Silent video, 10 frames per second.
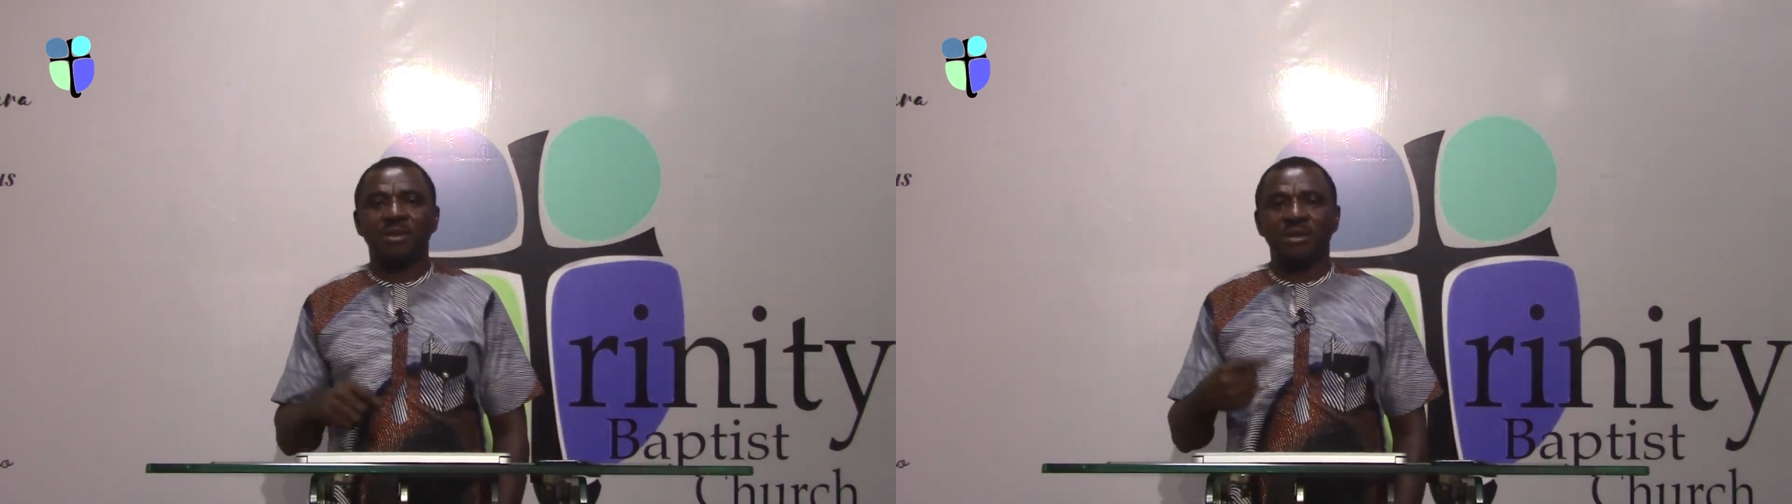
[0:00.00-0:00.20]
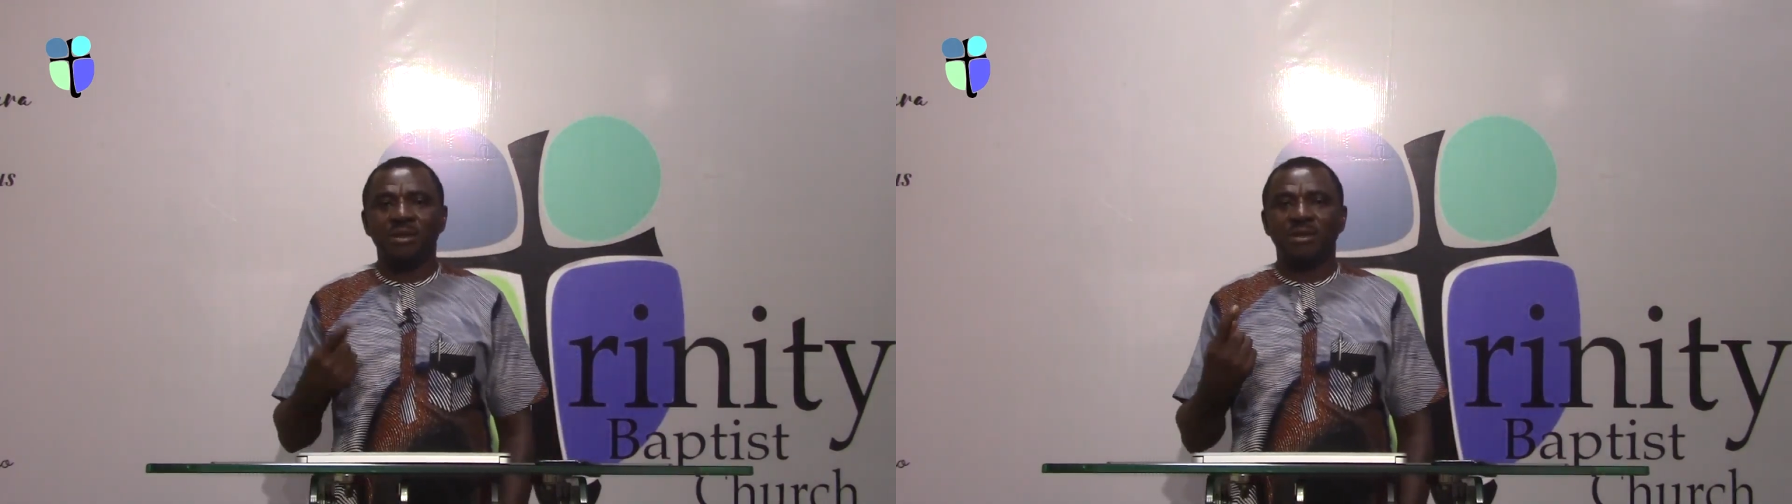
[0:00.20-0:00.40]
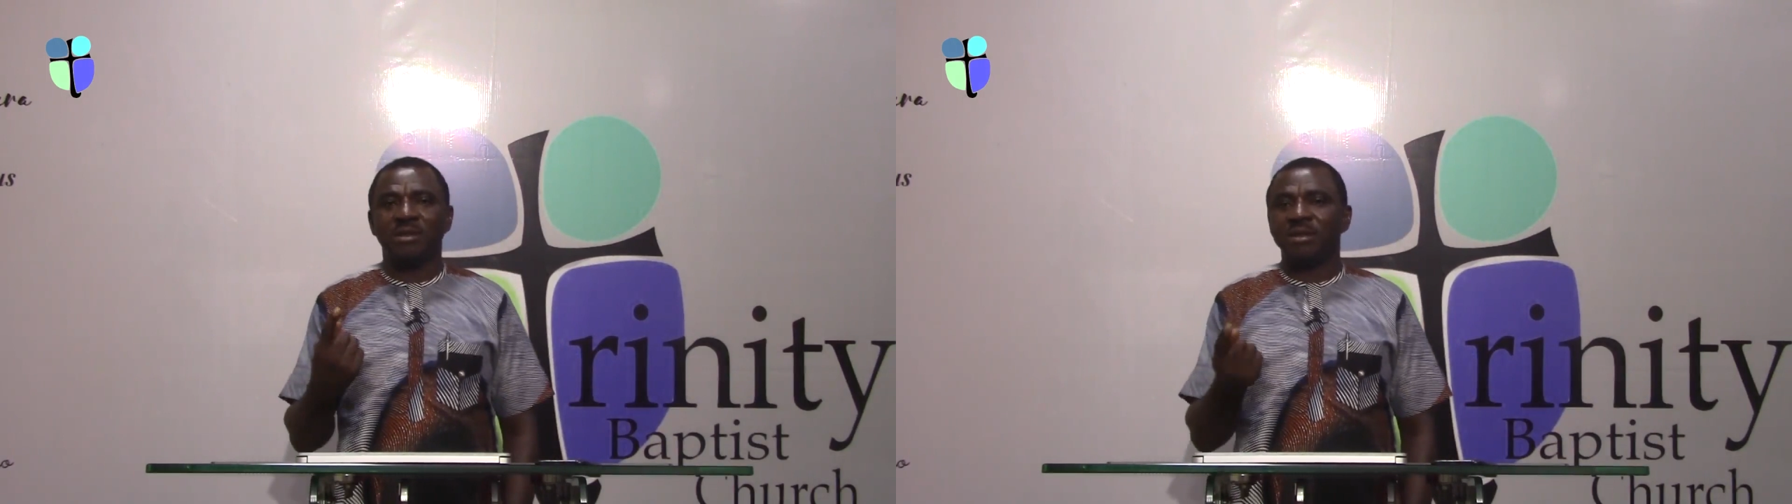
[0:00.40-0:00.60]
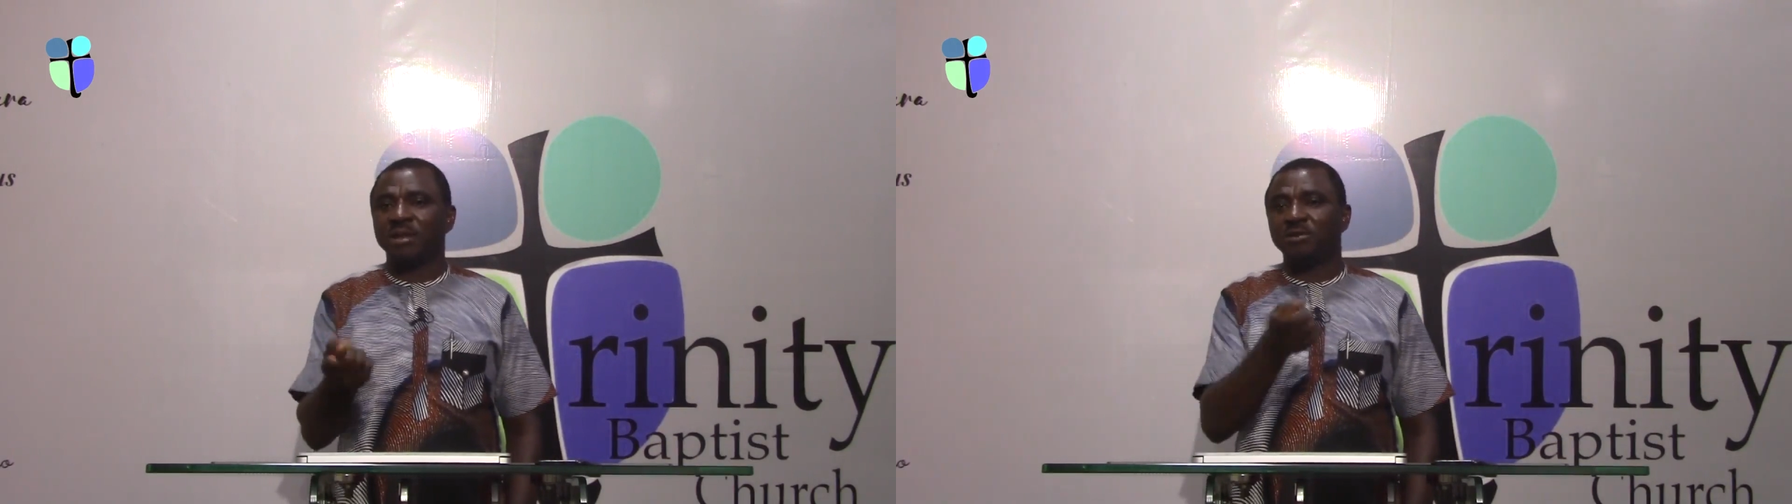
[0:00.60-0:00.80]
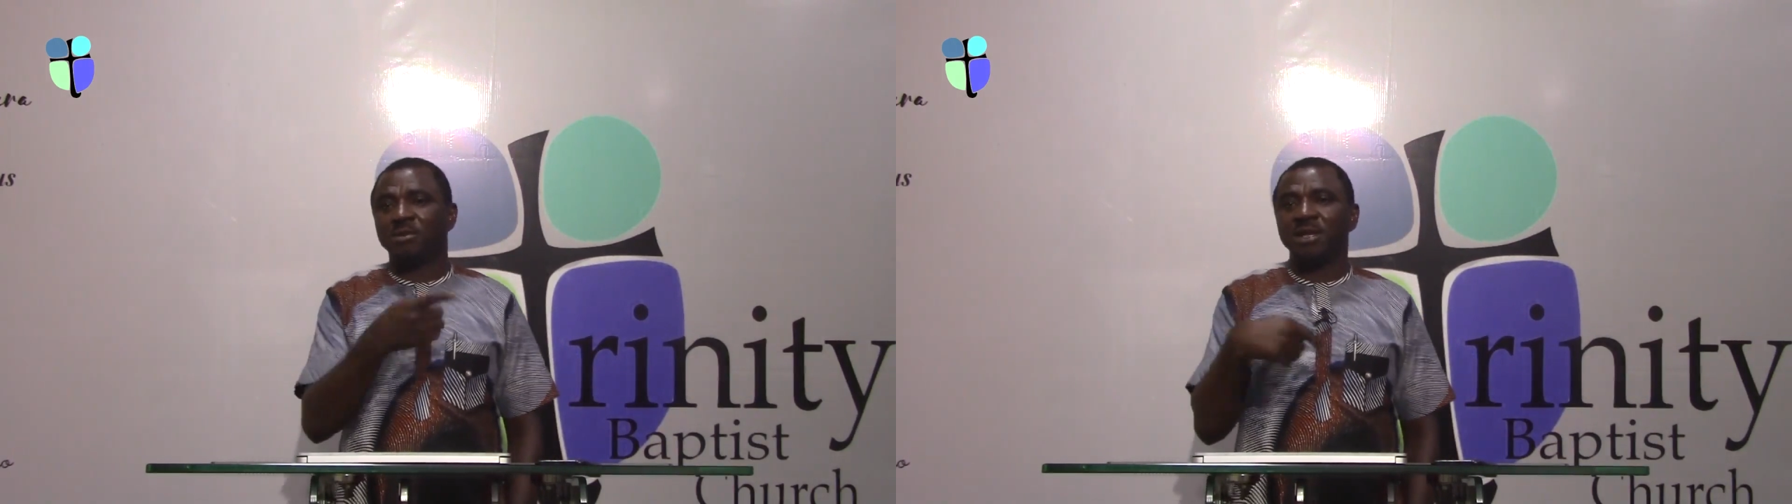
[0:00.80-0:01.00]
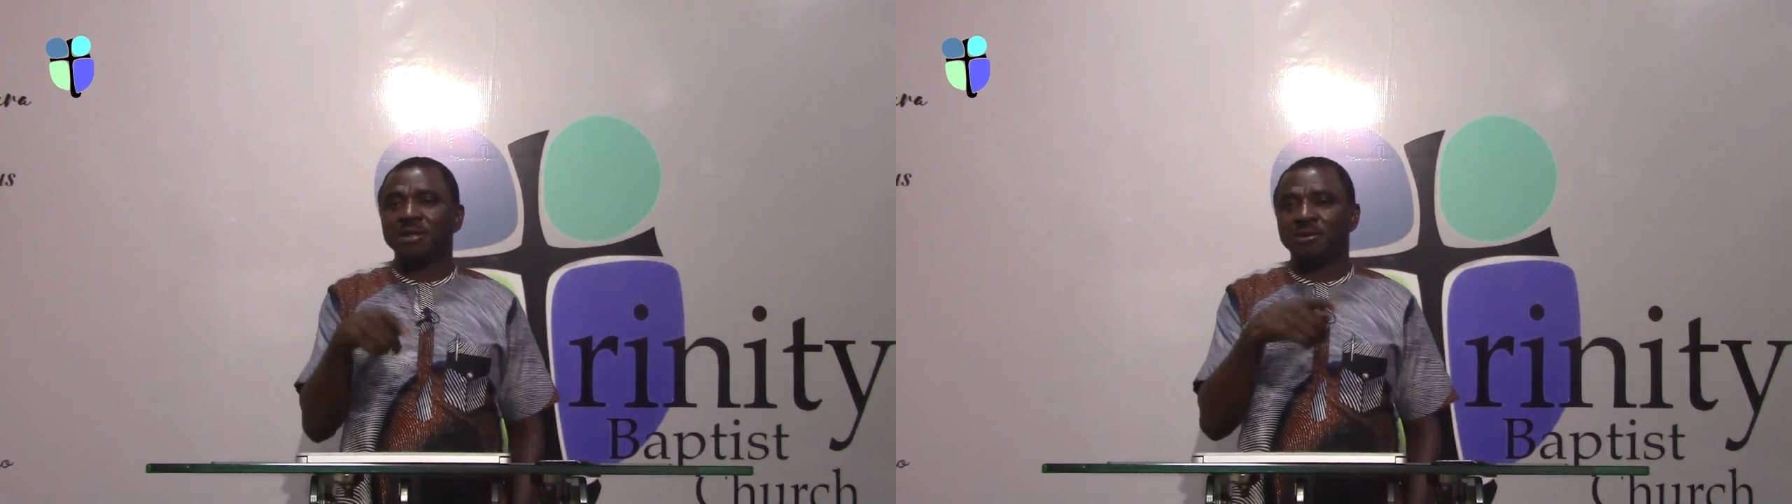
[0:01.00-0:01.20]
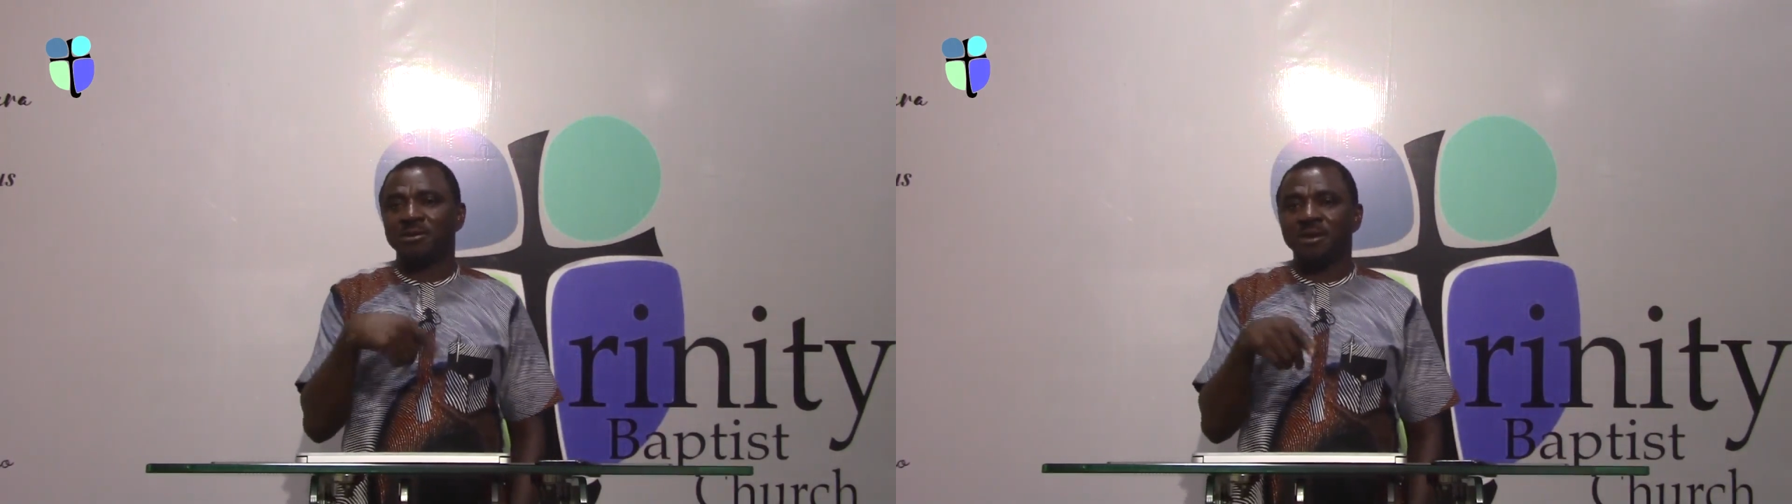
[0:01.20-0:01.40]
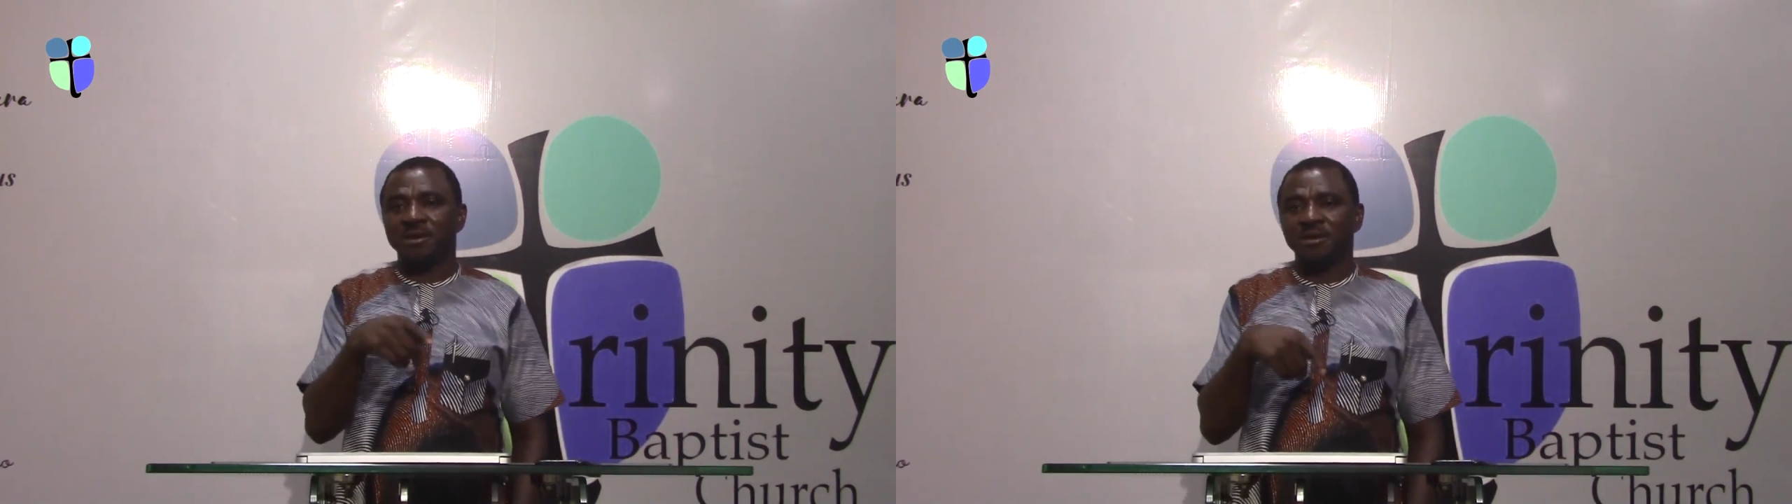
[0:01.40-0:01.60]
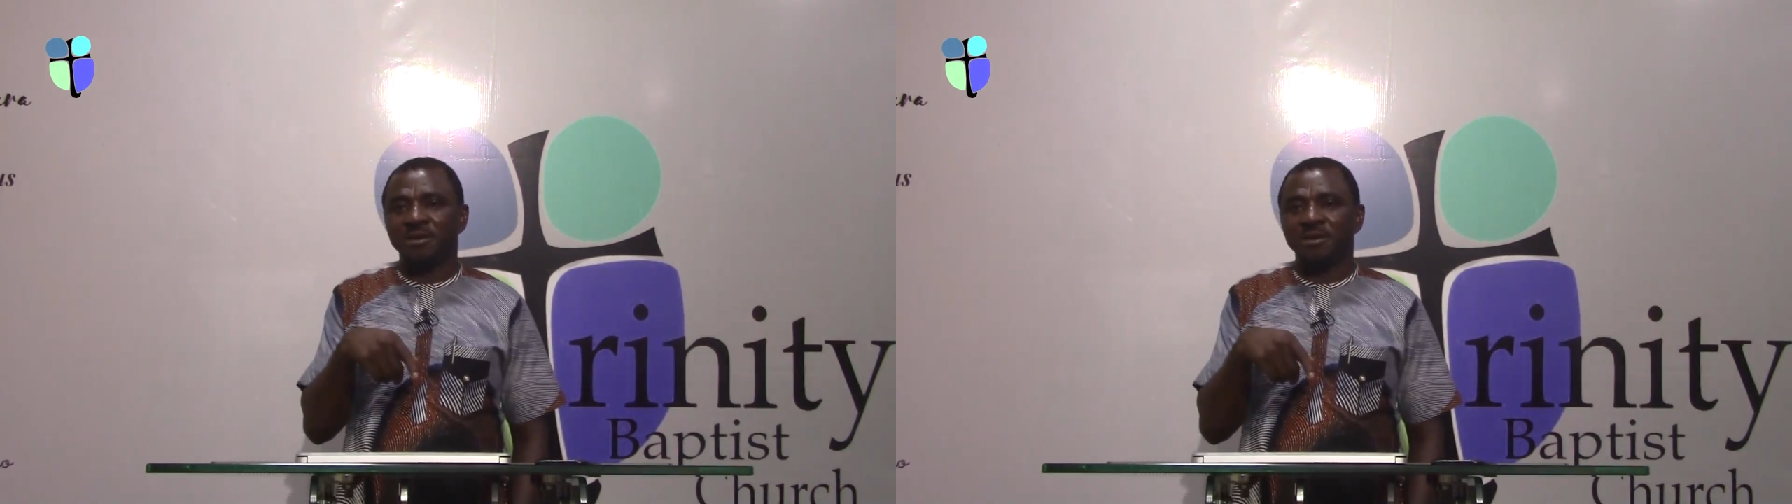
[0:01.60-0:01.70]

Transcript: that area.